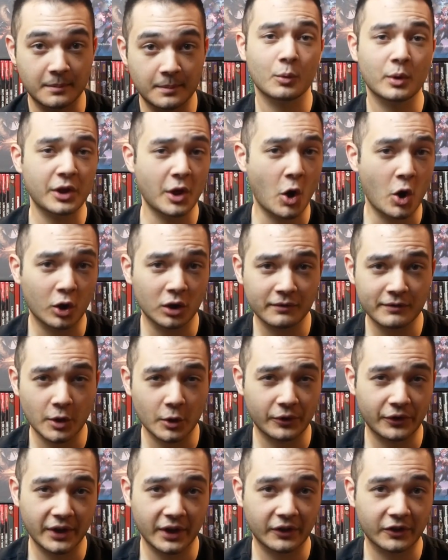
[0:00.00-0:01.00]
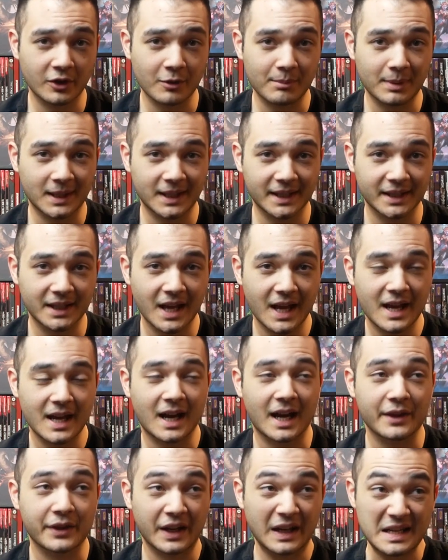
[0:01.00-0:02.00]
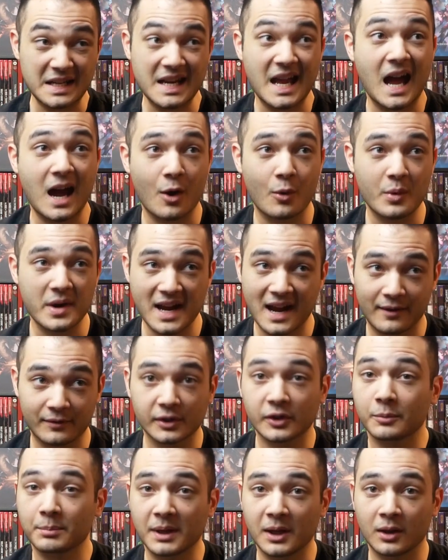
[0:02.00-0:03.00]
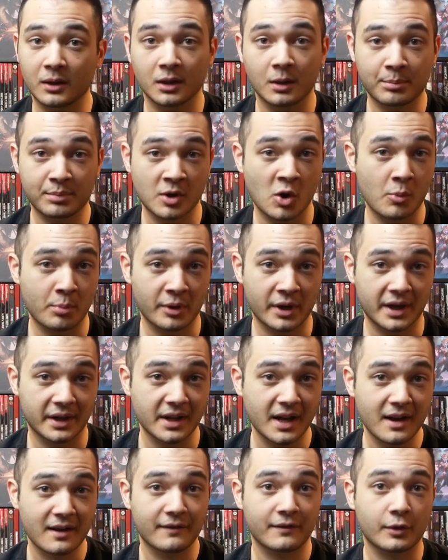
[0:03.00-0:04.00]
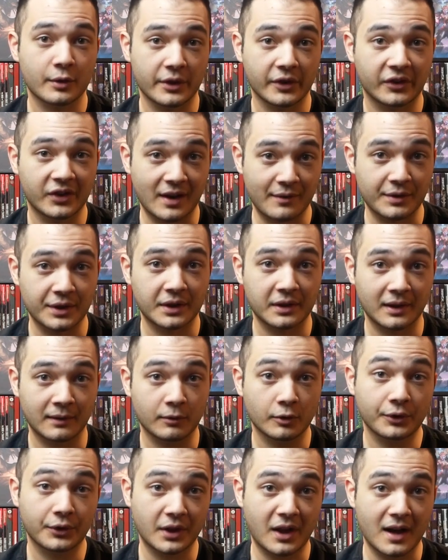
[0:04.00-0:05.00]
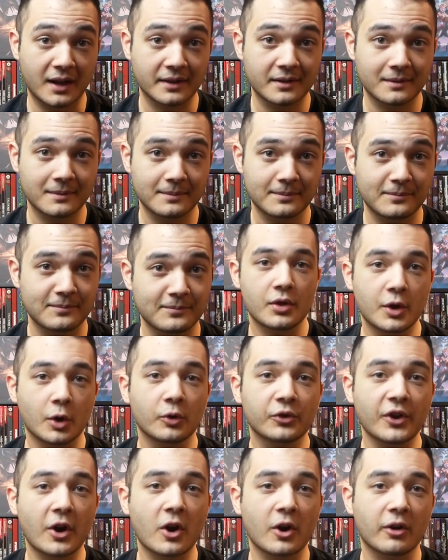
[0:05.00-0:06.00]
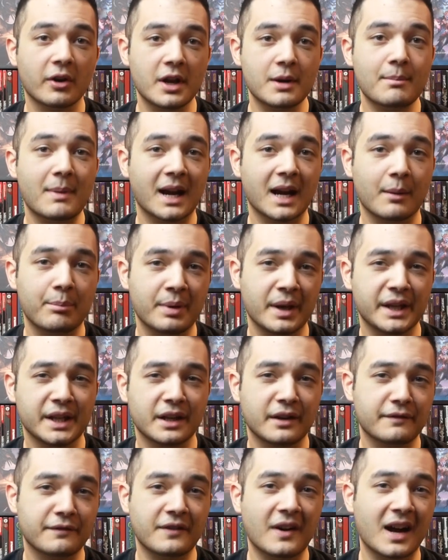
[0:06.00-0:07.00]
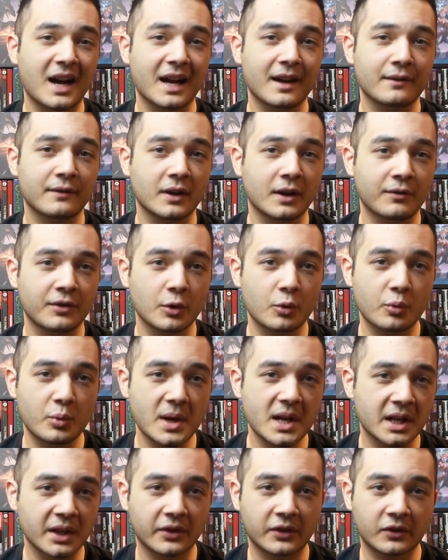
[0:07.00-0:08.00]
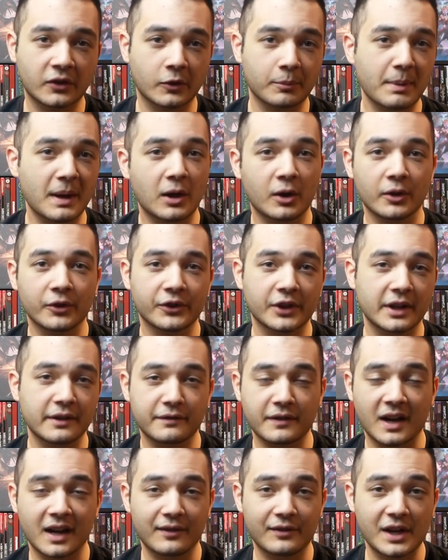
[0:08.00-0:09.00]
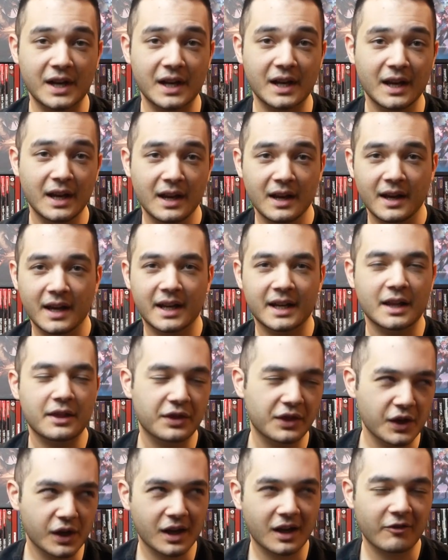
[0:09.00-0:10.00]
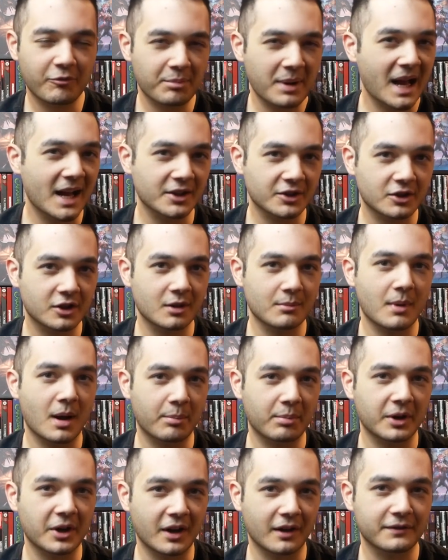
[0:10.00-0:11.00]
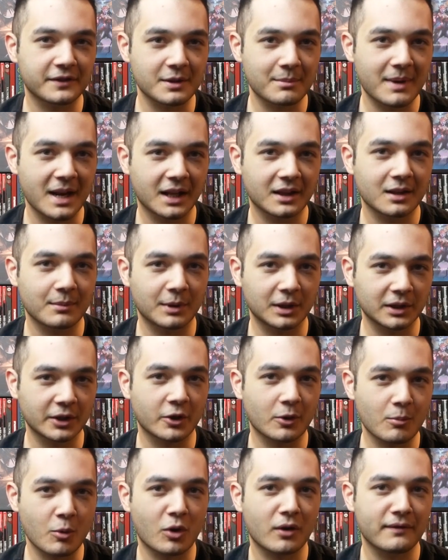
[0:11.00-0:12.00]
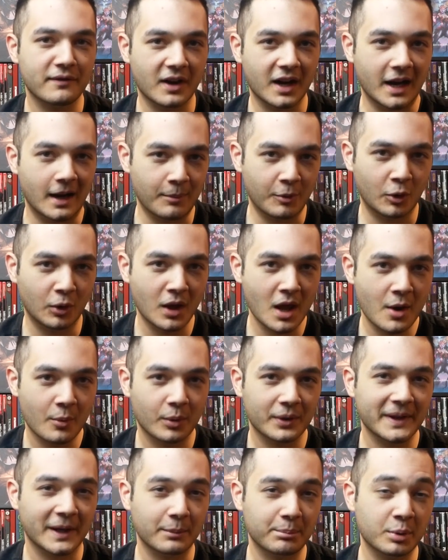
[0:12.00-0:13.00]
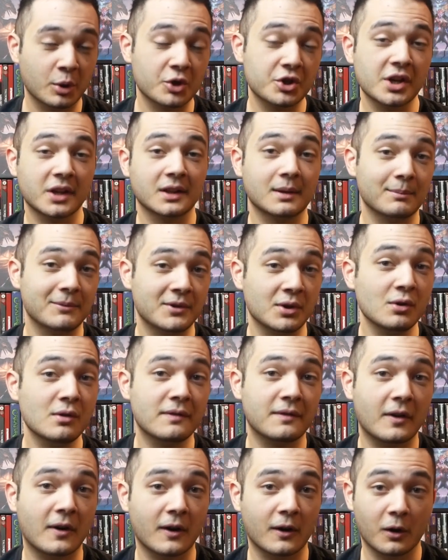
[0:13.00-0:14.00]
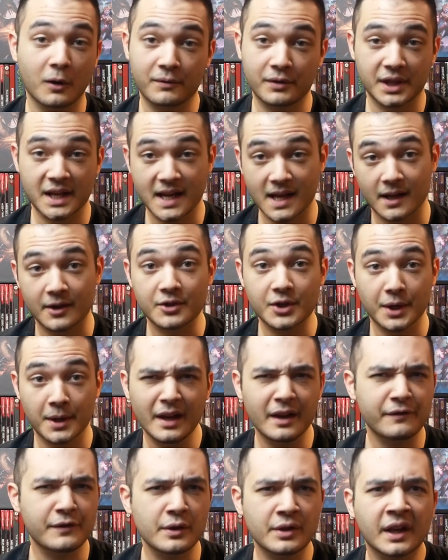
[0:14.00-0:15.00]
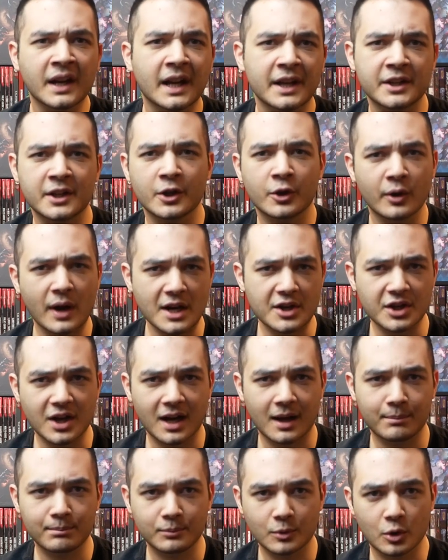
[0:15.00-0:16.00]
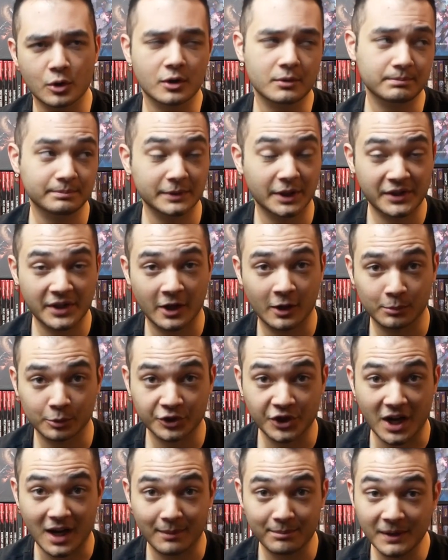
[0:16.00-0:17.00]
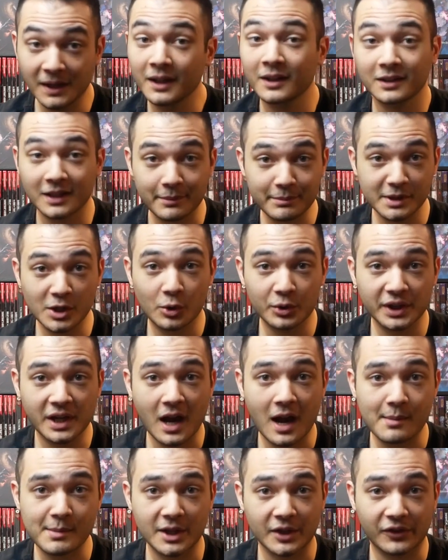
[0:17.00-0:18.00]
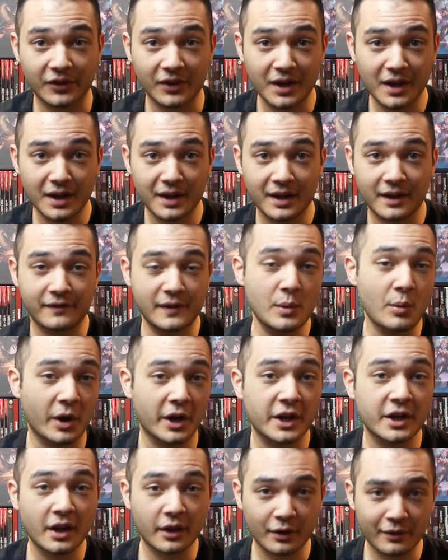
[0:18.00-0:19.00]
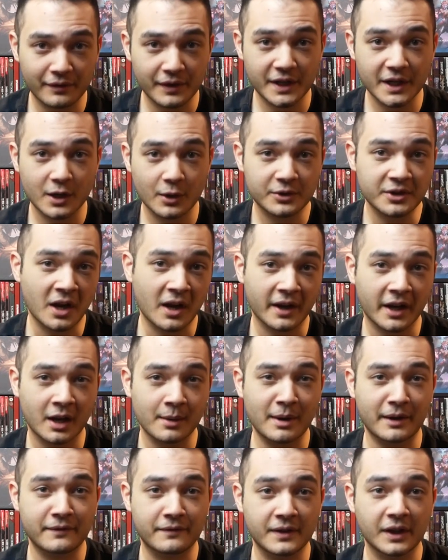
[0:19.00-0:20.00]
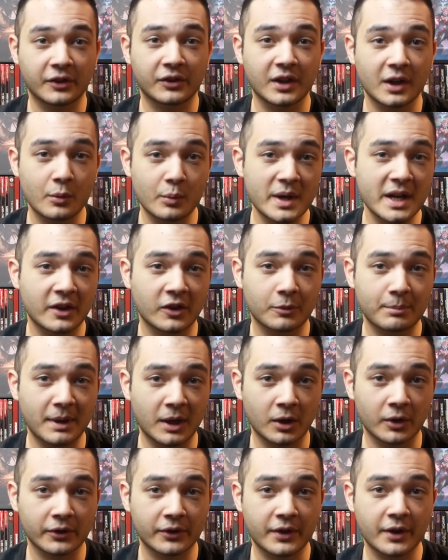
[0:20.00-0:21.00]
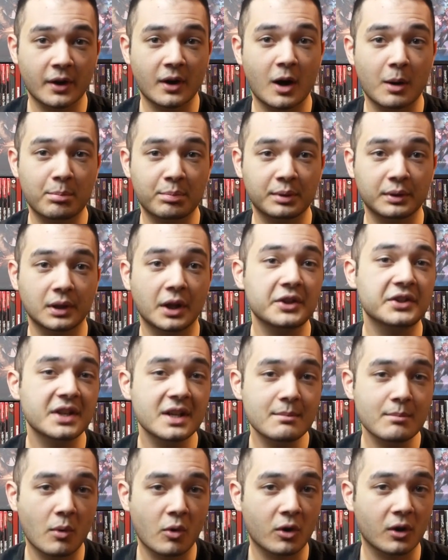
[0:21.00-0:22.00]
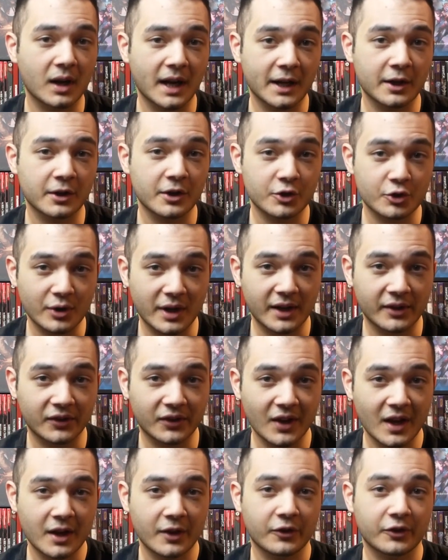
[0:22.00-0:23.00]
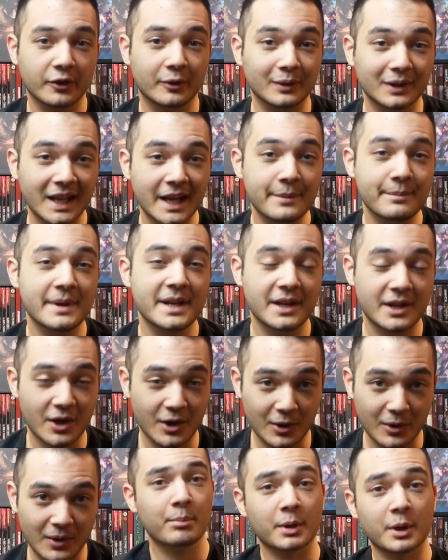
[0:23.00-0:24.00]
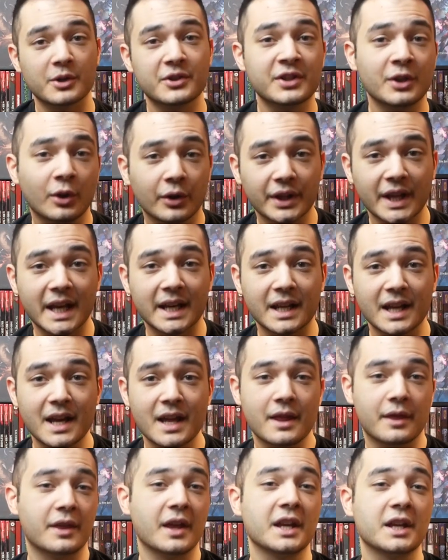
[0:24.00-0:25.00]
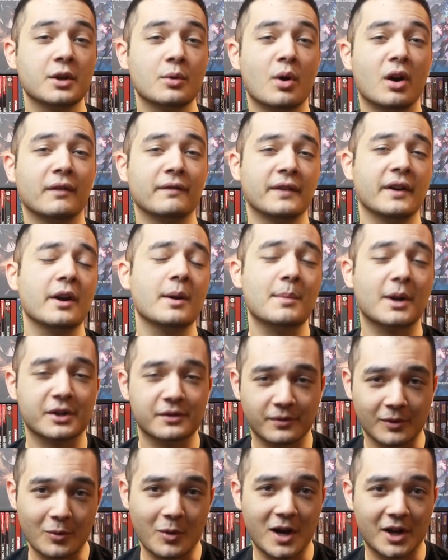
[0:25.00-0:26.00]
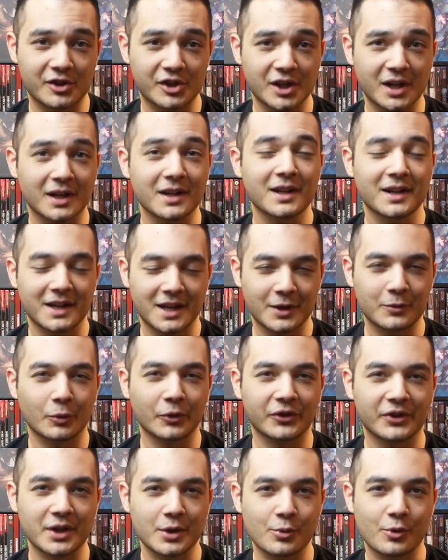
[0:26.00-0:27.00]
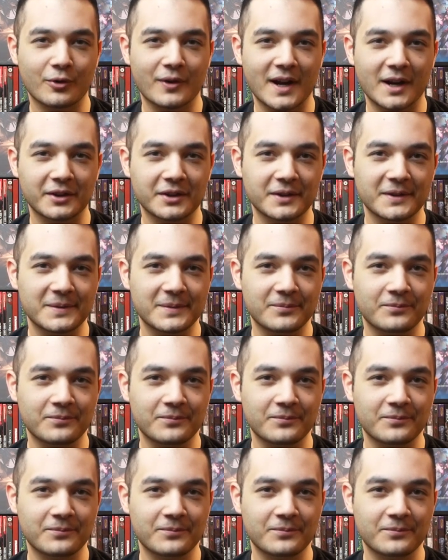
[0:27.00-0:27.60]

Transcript: With all of those things combined, I think now we have a spell appropriate for the 7th level slot. Those are, in my opinion, 5 of the weakest spells in 5e, and I think I've patched them up enough to make them a little more viable without pushing them too far over the edge. If you think I did a great job, or a terrible job, let me know in the comments. If you want another video talking about fixing weak spells, there are plenty more I could address, so let me know. But until then, thank you all very much for watching, and we'll see you around.